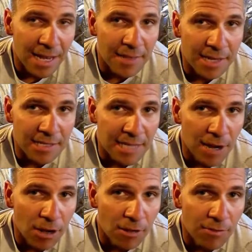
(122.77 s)
and then a
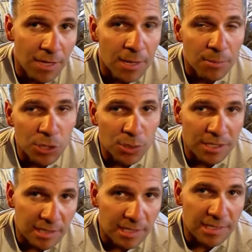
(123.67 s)
set of between
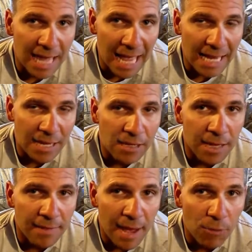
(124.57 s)
6 and 8.
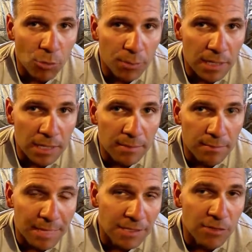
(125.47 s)
And that will be
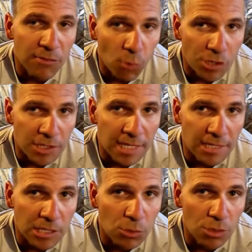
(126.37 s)
basically 4
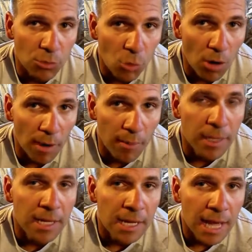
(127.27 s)
sets, including the warm-up.
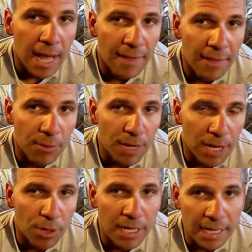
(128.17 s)
And then when I
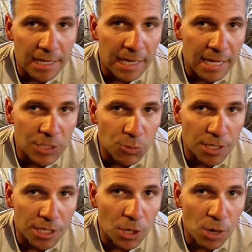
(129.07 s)
go to inclines, we're
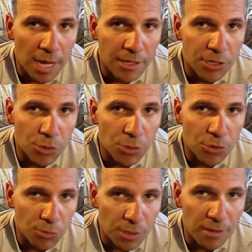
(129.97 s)
going to go ahead and do
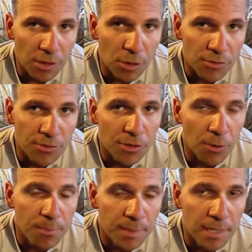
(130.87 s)
3 of those.
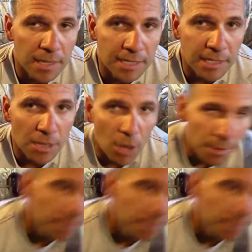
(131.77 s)
So let's get going.